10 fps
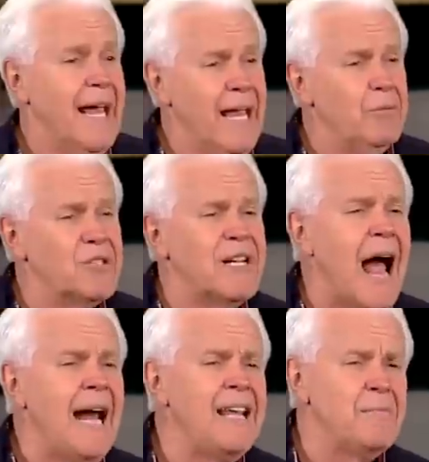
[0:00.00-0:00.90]
He was
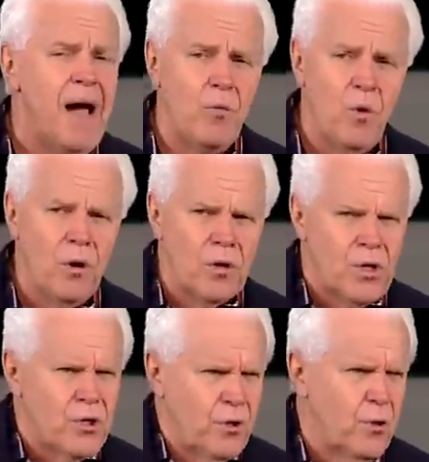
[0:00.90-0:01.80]
guiding my
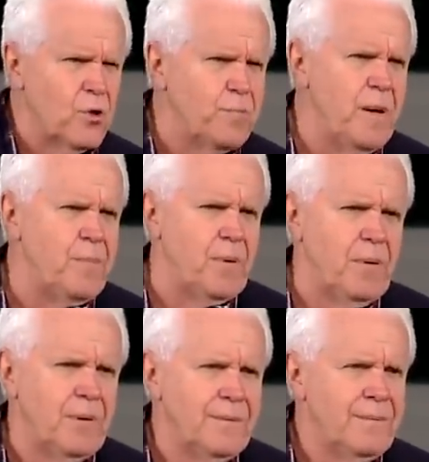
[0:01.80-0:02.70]
words to those people.